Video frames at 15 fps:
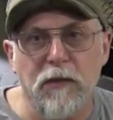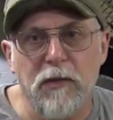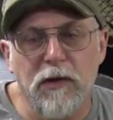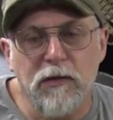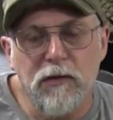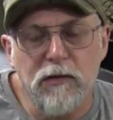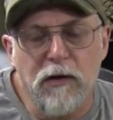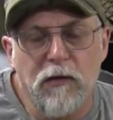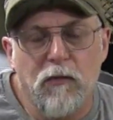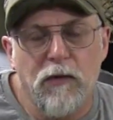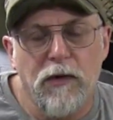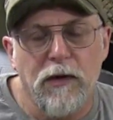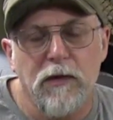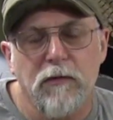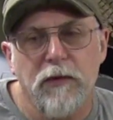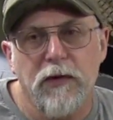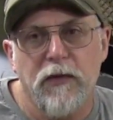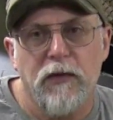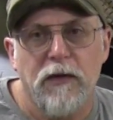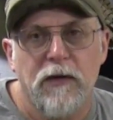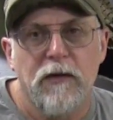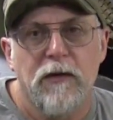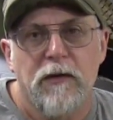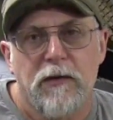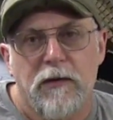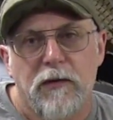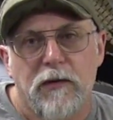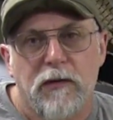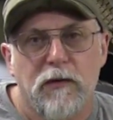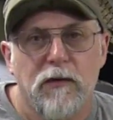I'm going to start working with.
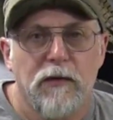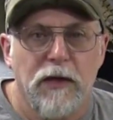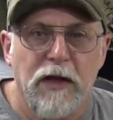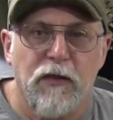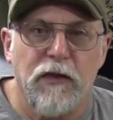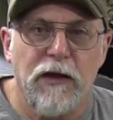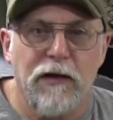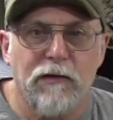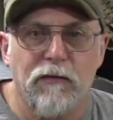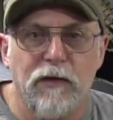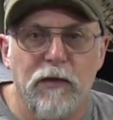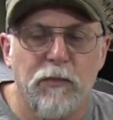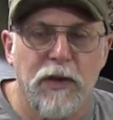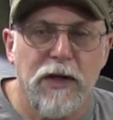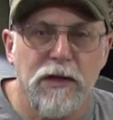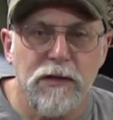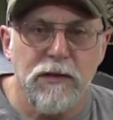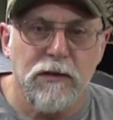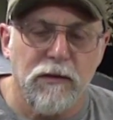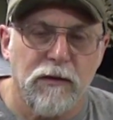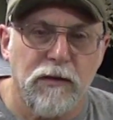So hey, thanks for your patience.